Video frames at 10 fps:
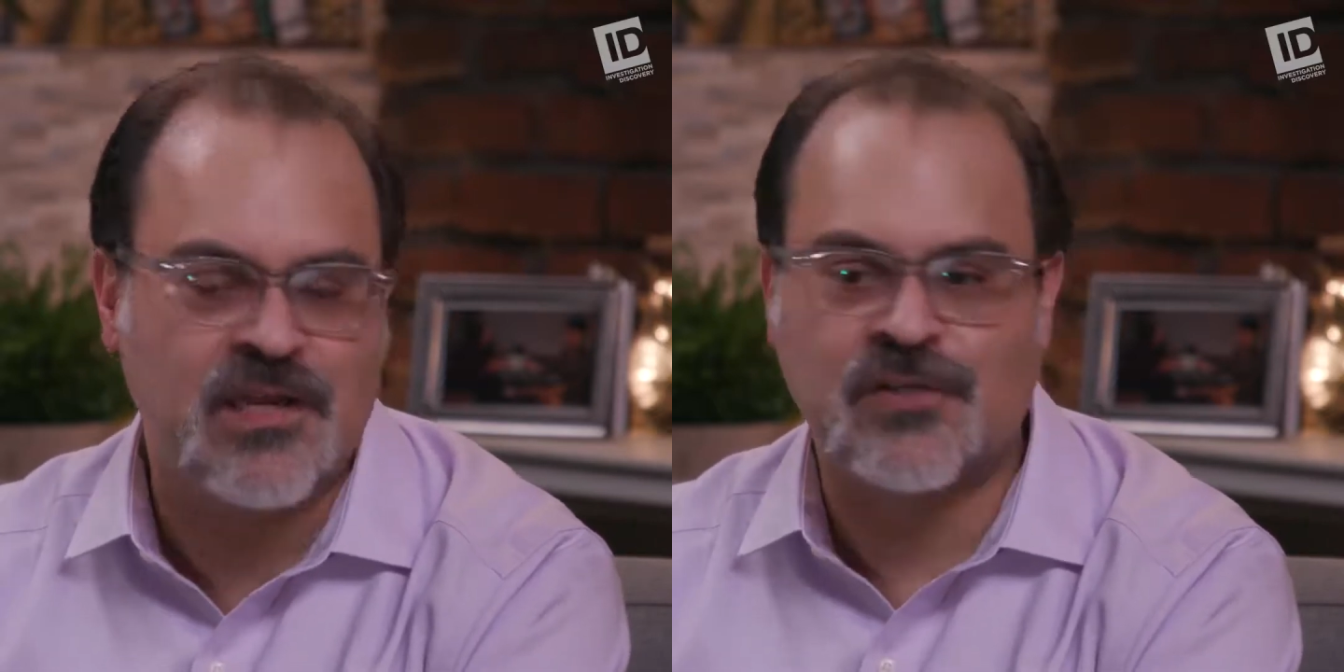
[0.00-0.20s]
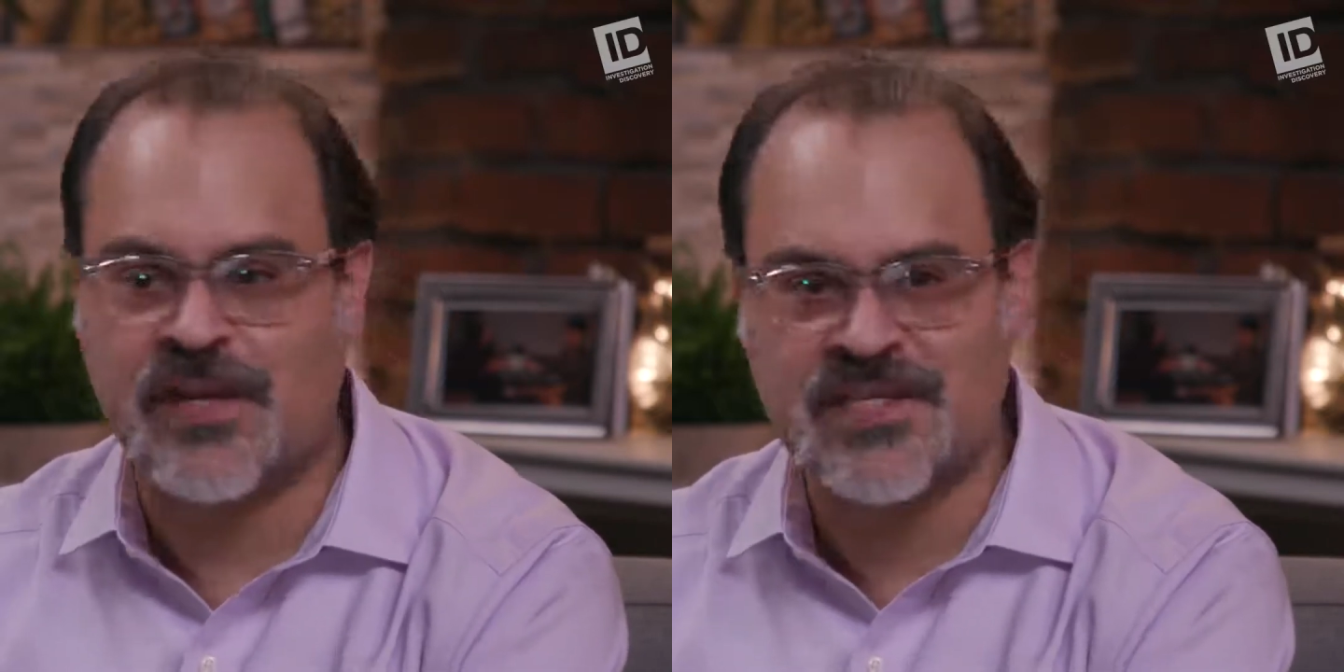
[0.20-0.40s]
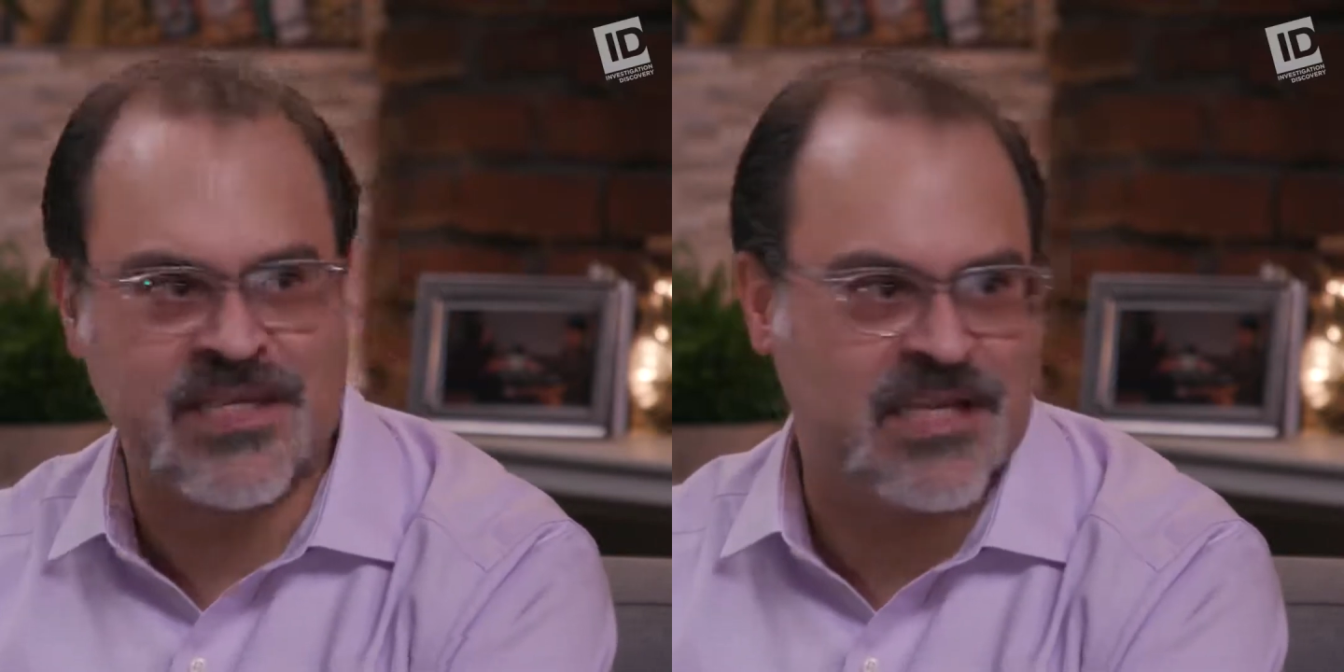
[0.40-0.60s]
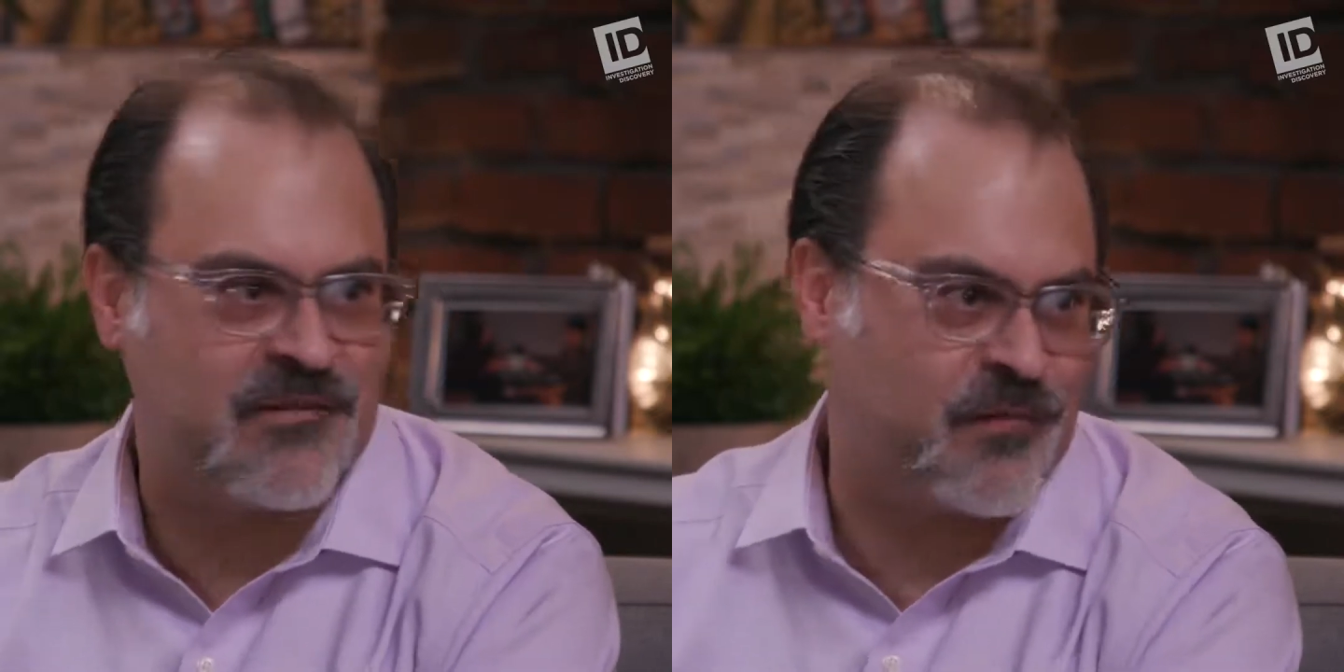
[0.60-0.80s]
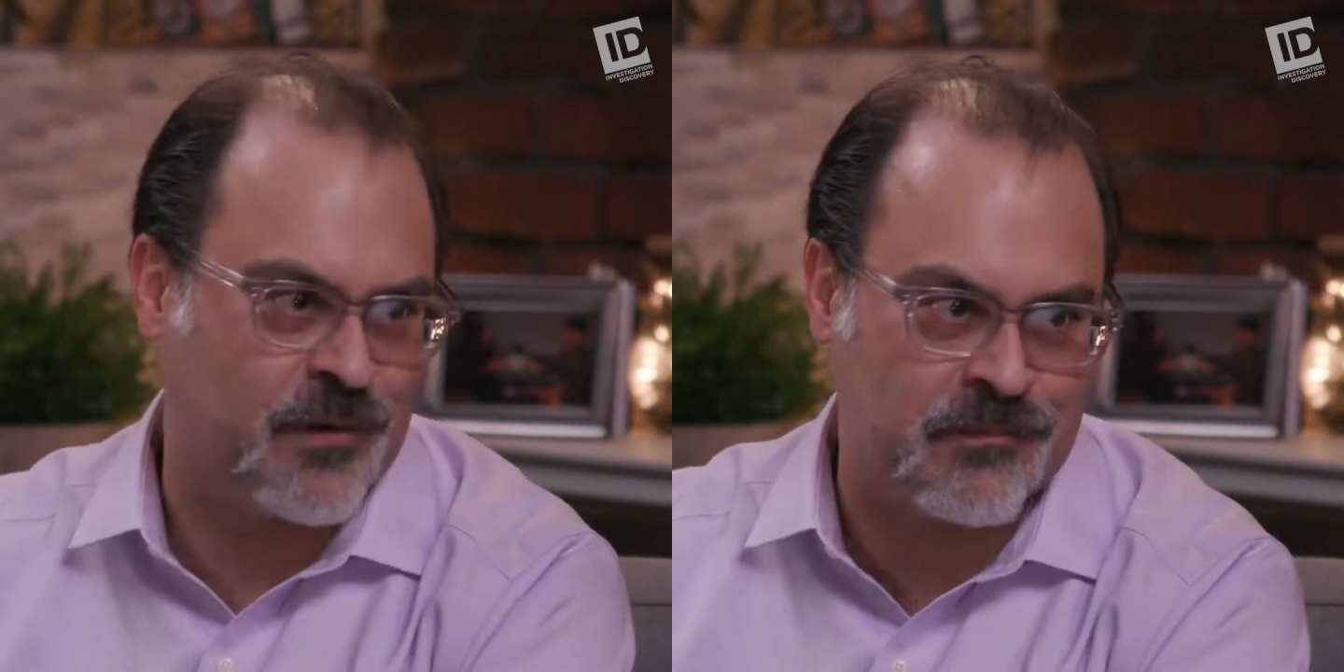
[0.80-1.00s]
tracing
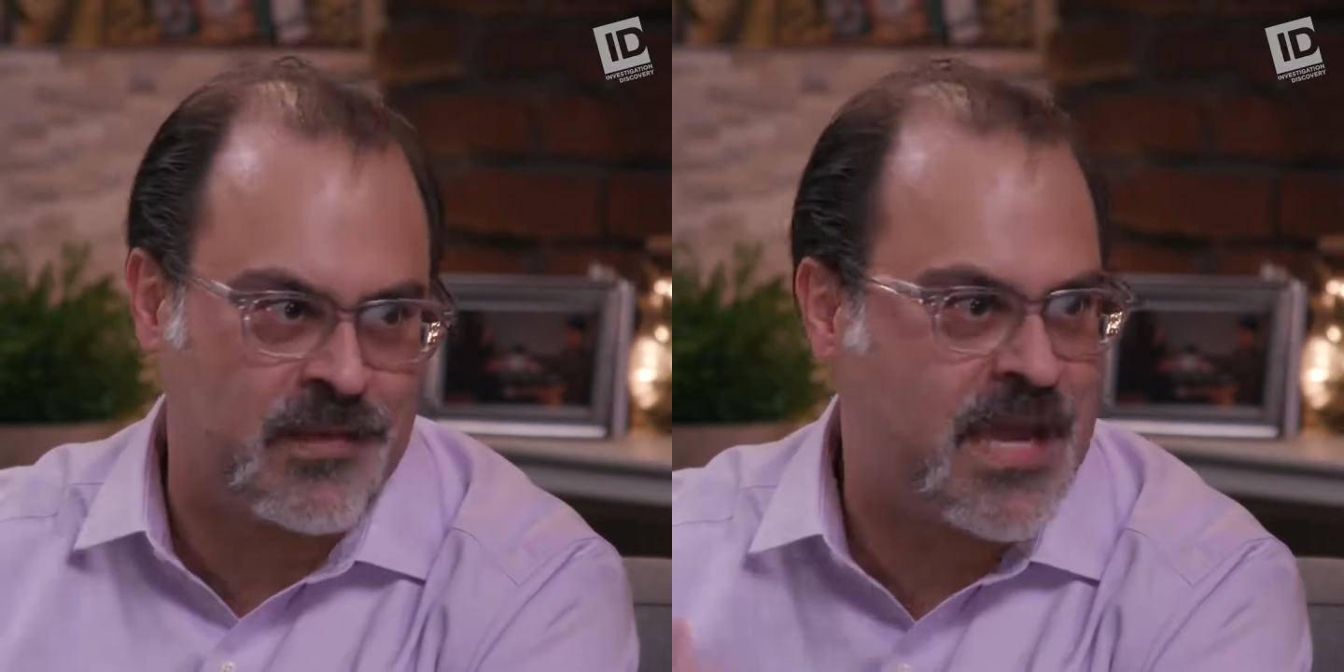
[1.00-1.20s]
it from